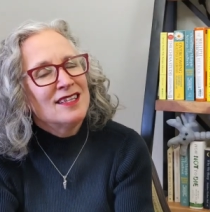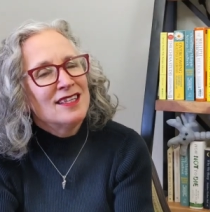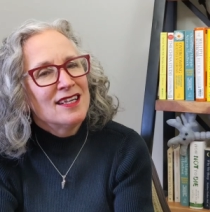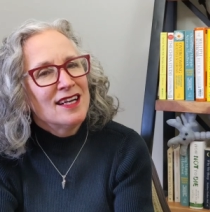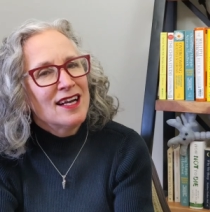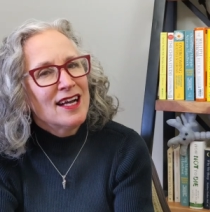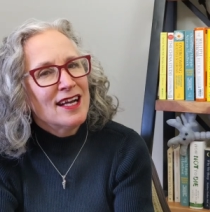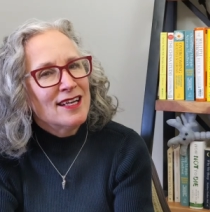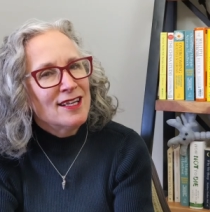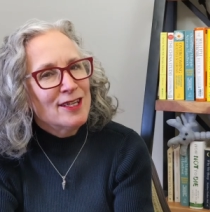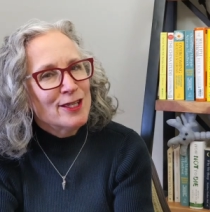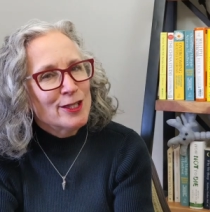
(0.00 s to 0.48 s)

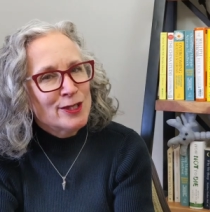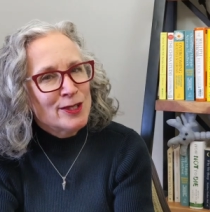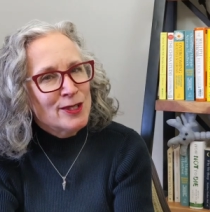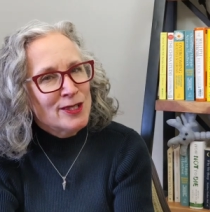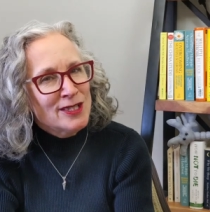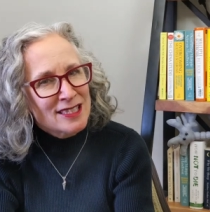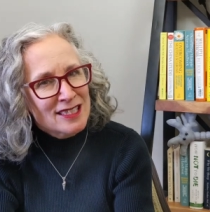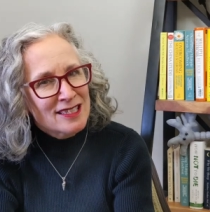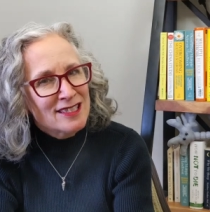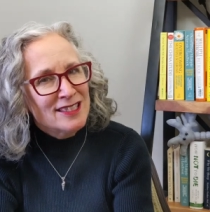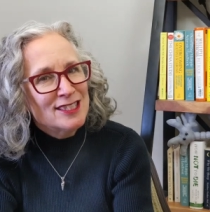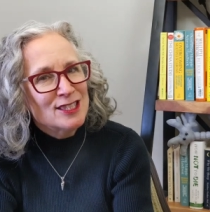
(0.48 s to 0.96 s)
and it
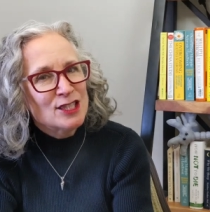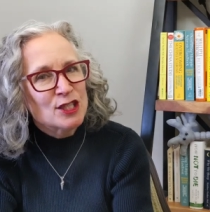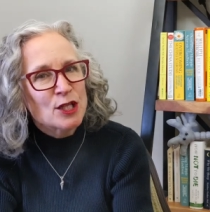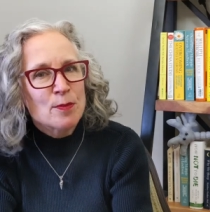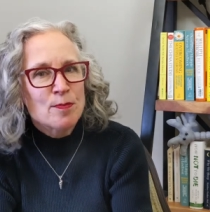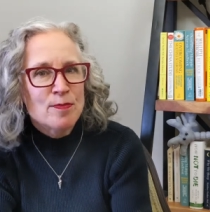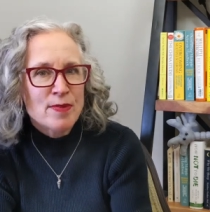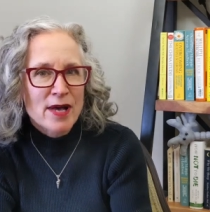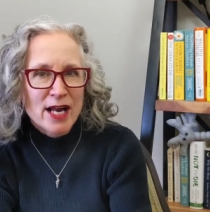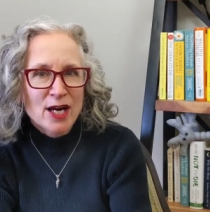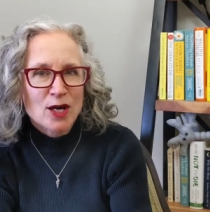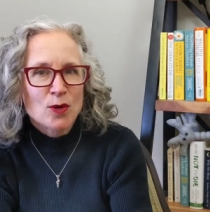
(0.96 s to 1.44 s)
could lead to
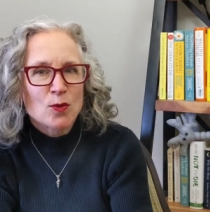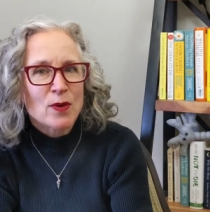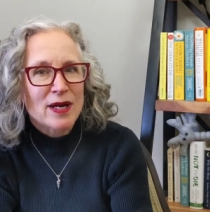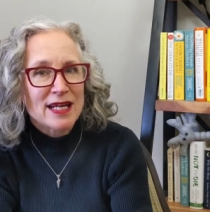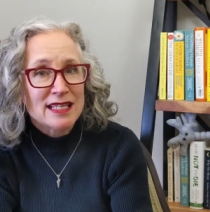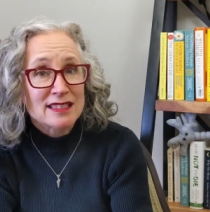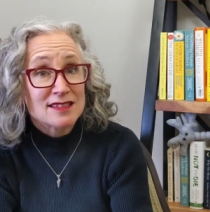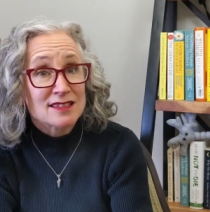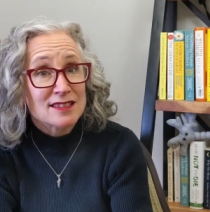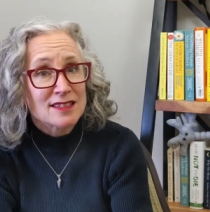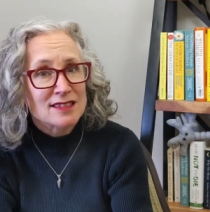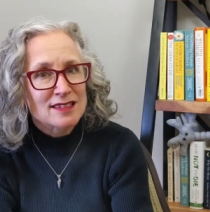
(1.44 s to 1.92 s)
better
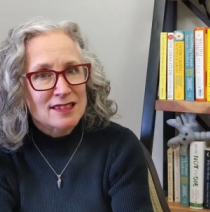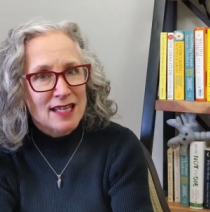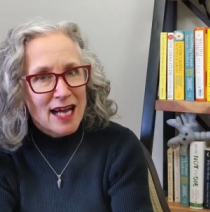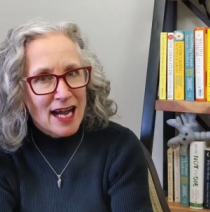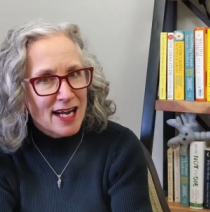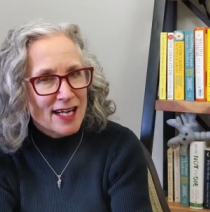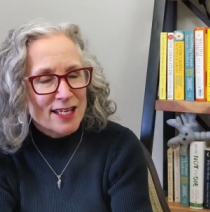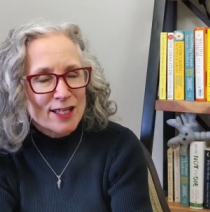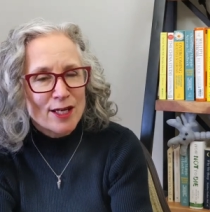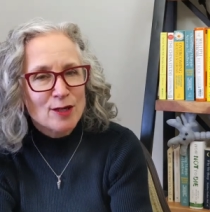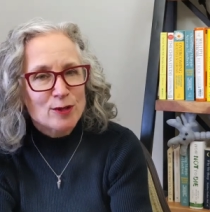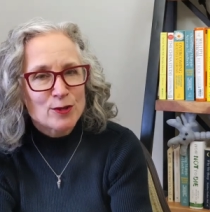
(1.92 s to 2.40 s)
ways to
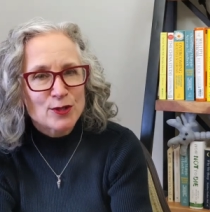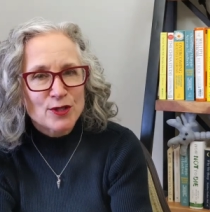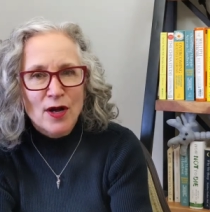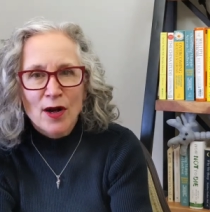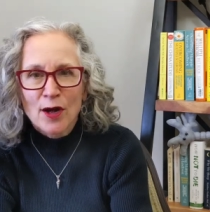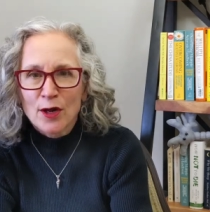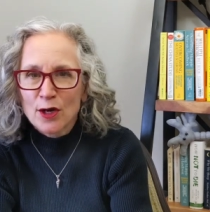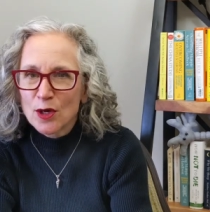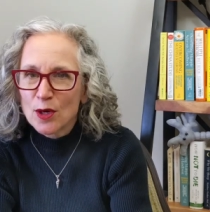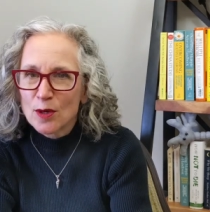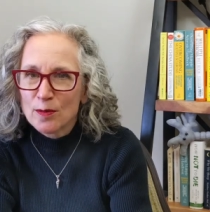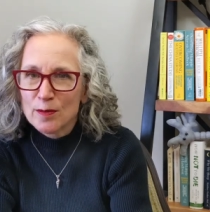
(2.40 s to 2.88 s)
diagnose
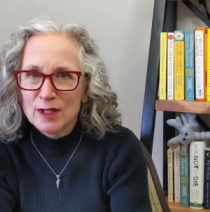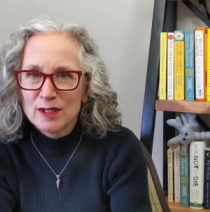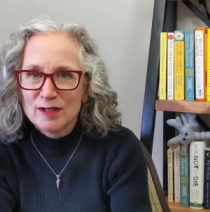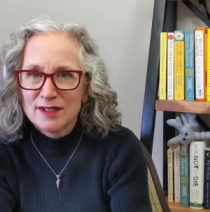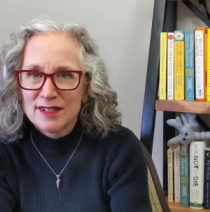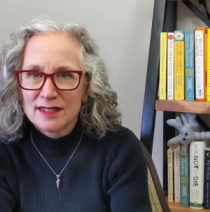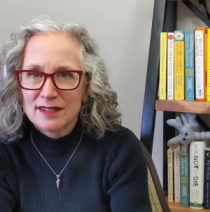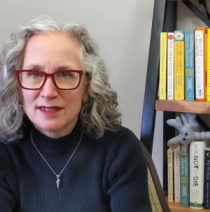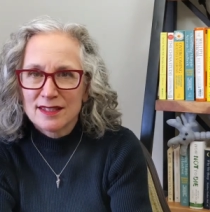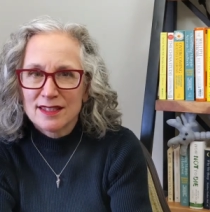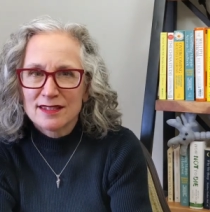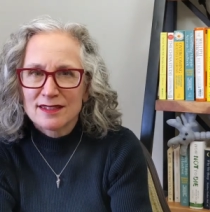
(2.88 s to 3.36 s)
autoimmune
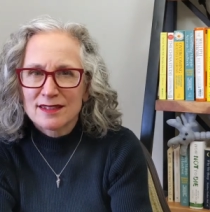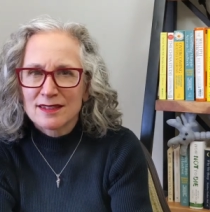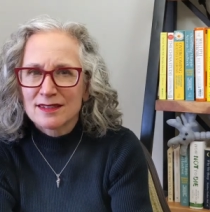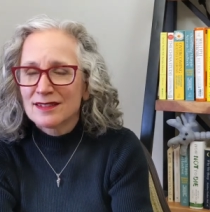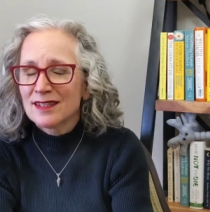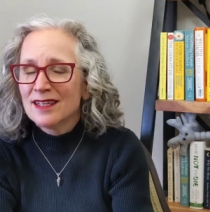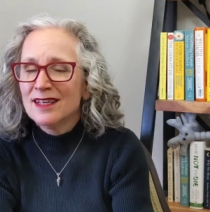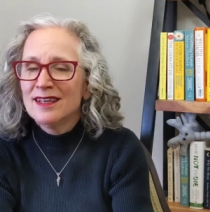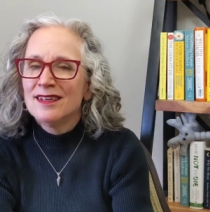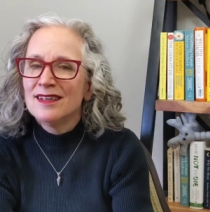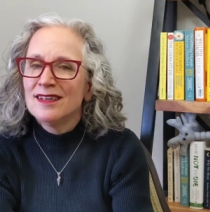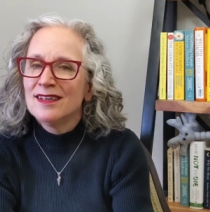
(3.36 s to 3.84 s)
diseases
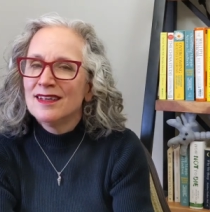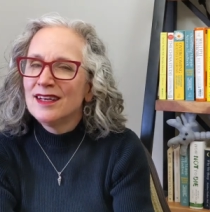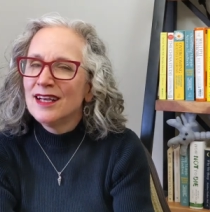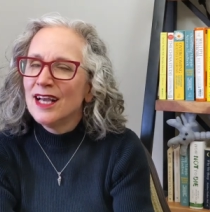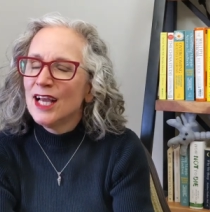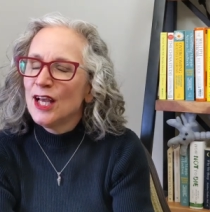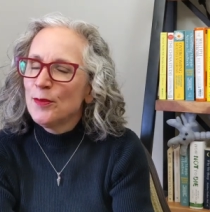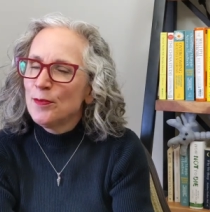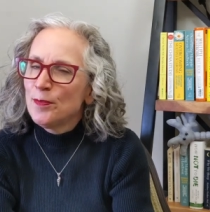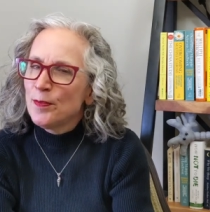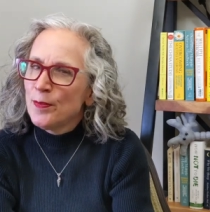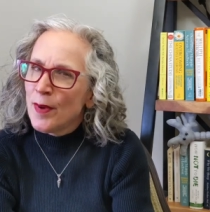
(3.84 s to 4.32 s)

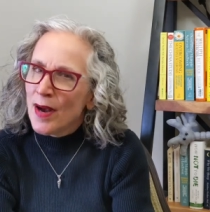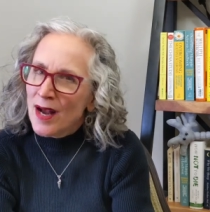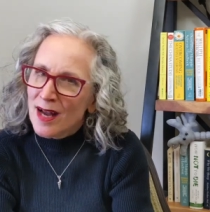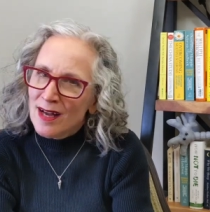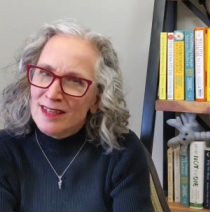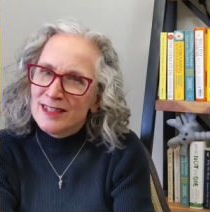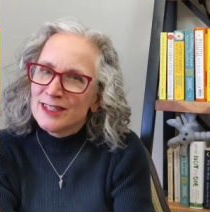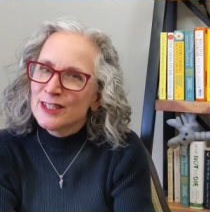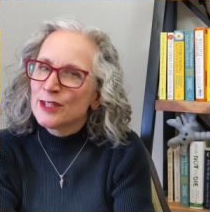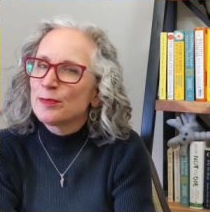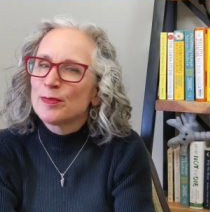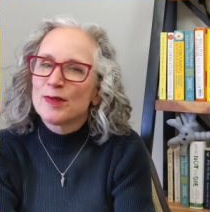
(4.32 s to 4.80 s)
and
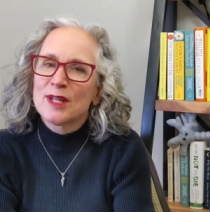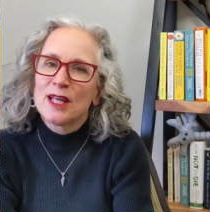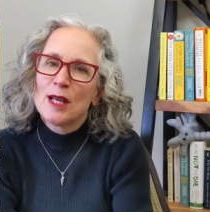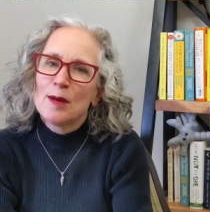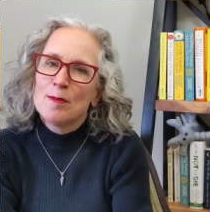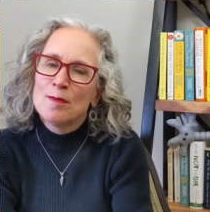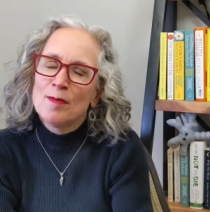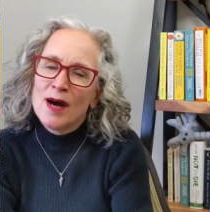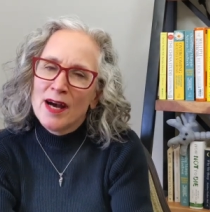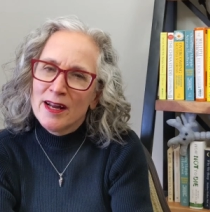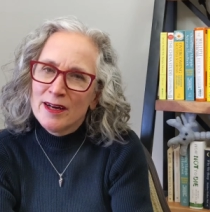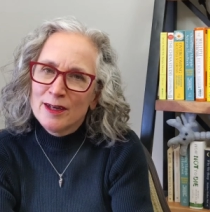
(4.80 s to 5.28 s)
possibly
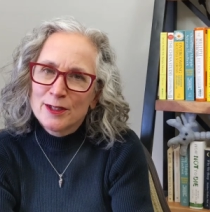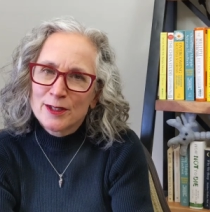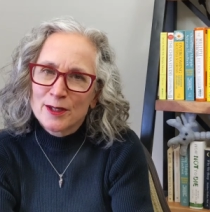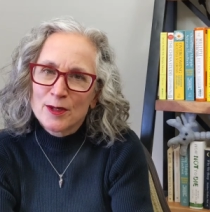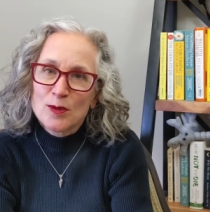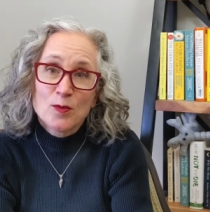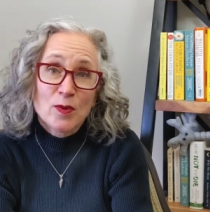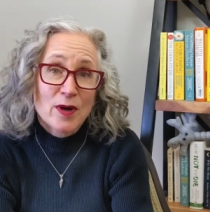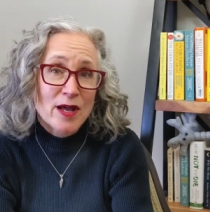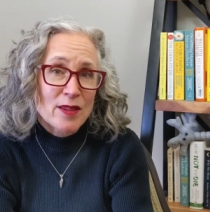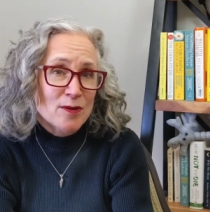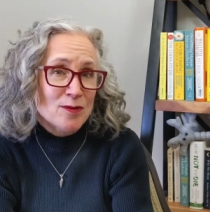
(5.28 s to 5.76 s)
monitor
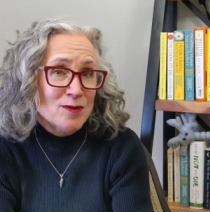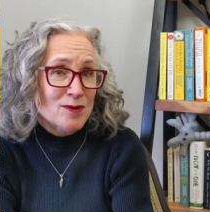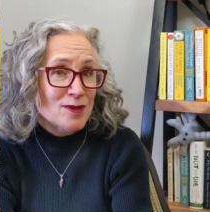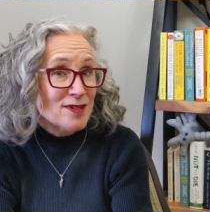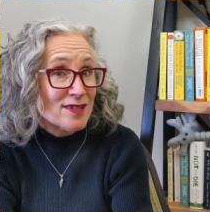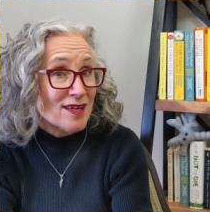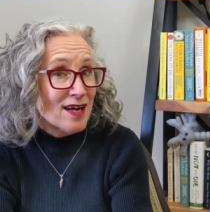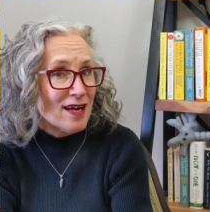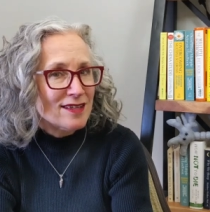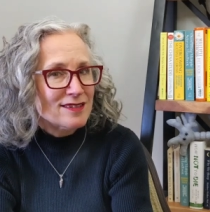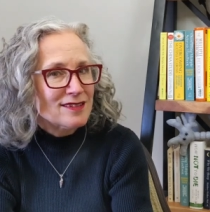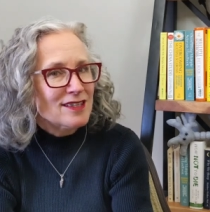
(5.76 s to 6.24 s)
whether or
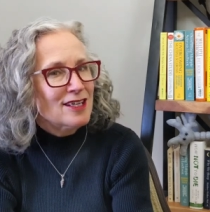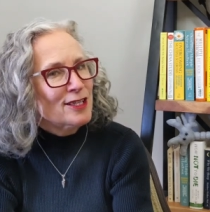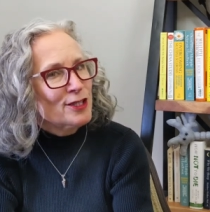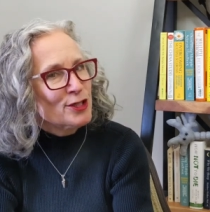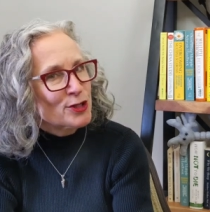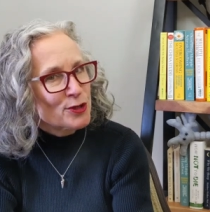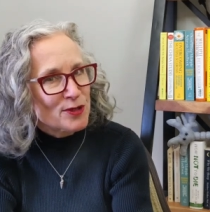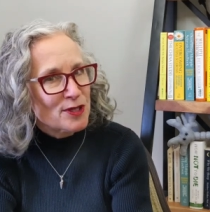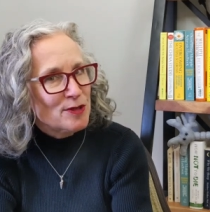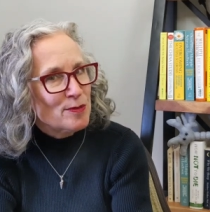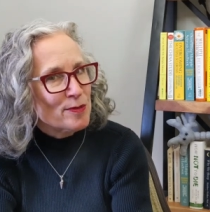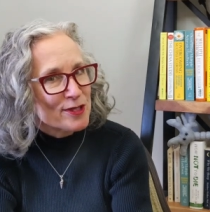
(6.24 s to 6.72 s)
not our
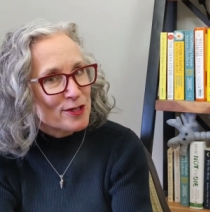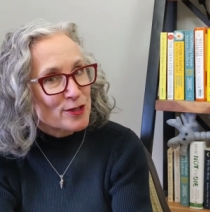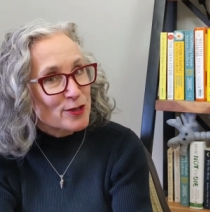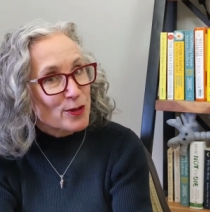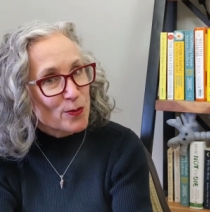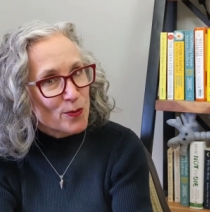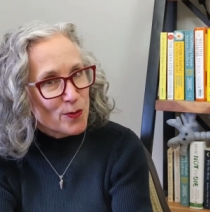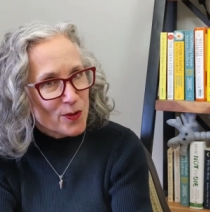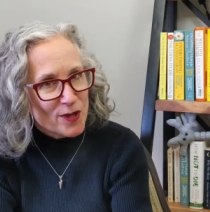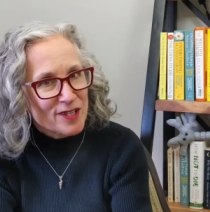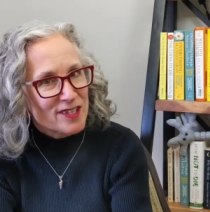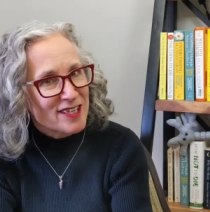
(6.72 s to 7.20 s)
treatments are
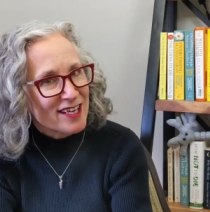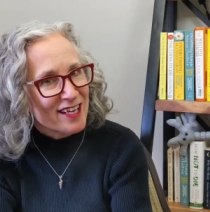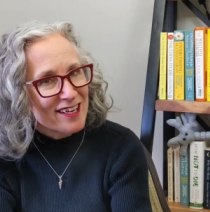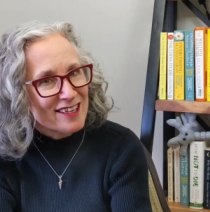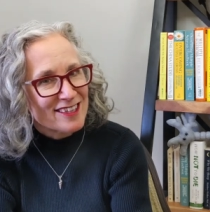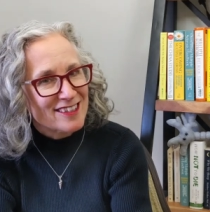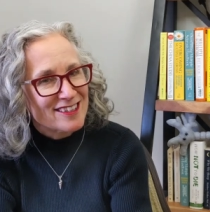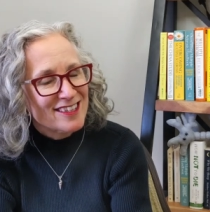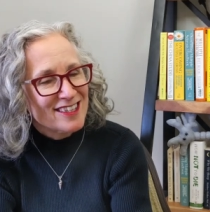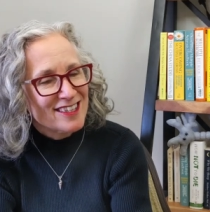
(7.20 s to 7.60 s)
working.